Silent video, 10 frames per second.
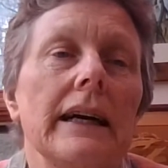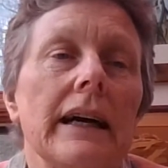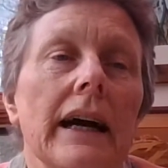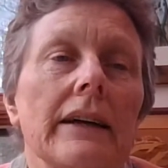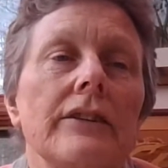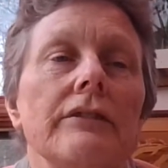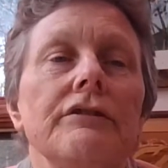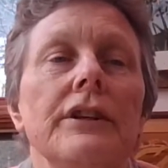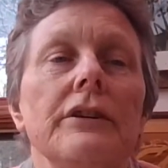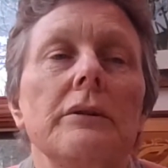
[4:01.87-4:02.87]
Acts of
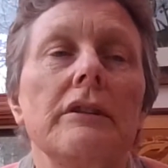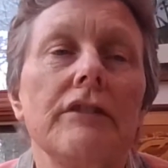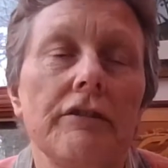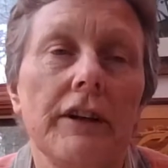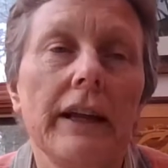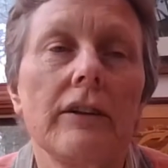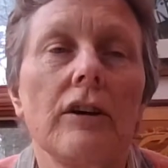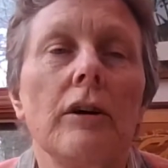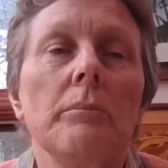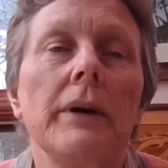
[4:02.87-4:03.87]
renewal reflect the
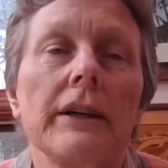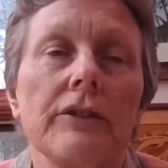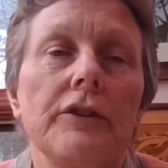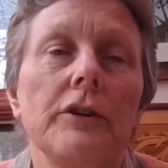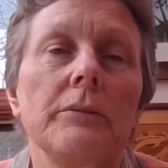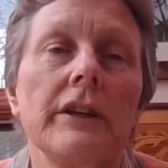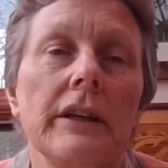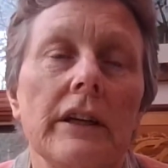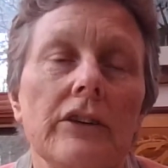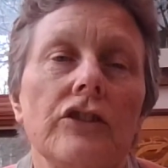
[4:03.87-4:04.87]
compacts formed in
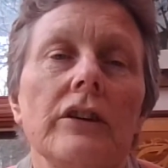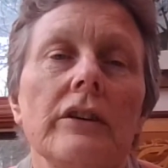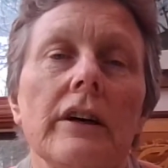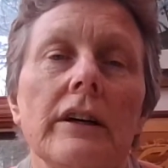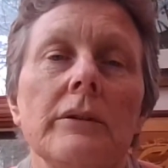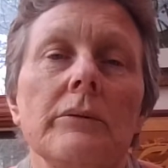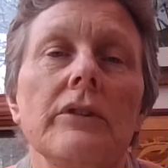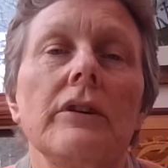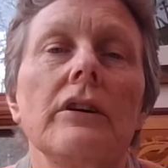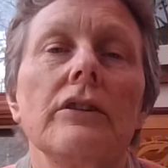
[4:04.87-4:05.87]
ancient times,
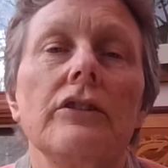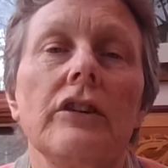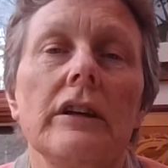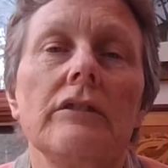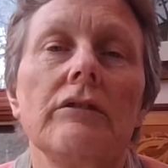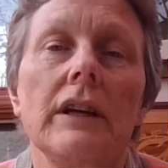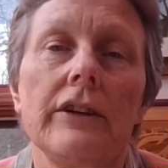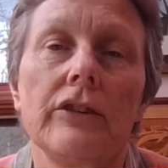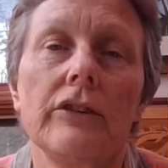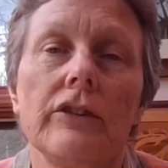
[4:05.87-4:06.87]
negotiated
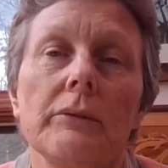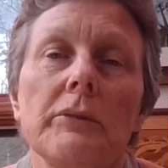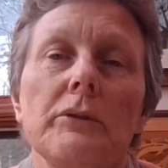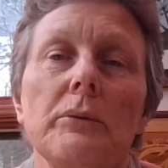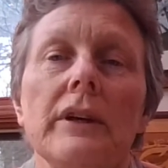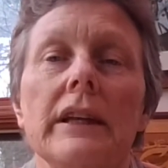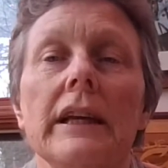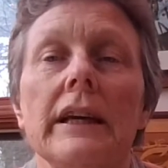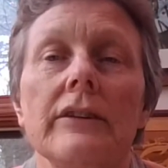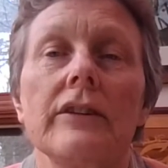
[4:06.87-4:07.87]
relationships between the
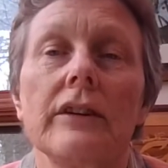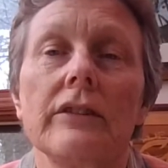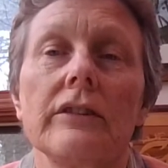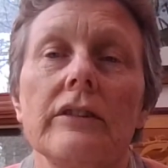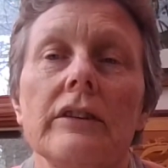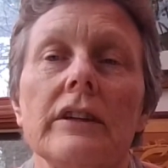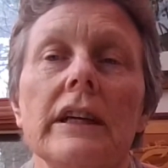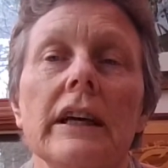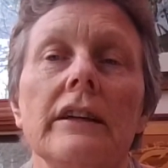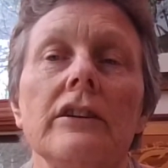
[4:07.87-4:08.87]
ancestors and
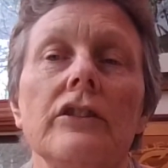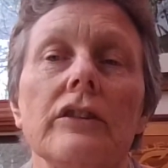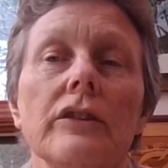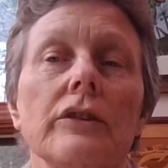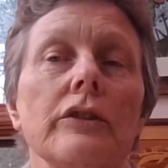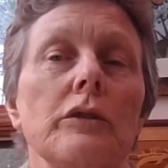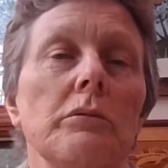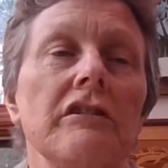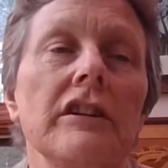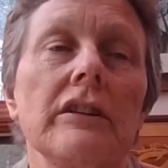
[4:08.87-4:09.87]
the energies or
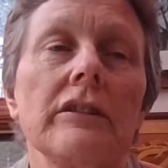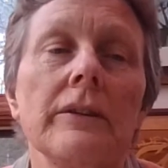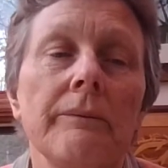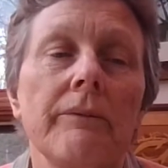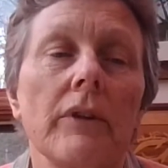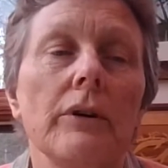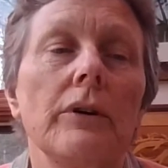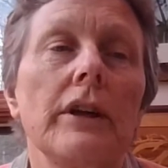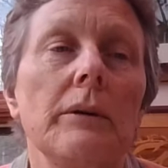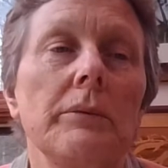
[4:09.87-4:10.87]
spirits or
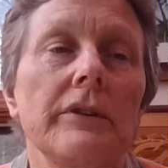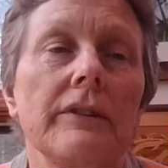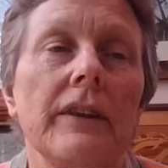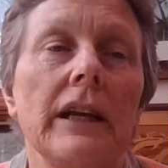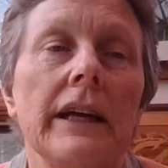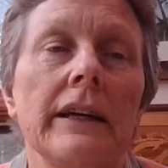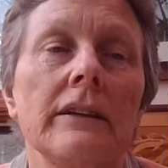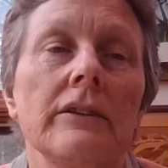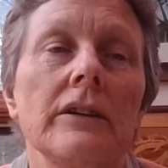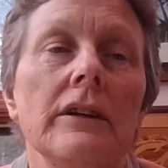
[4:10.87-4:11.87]
keepers of the land.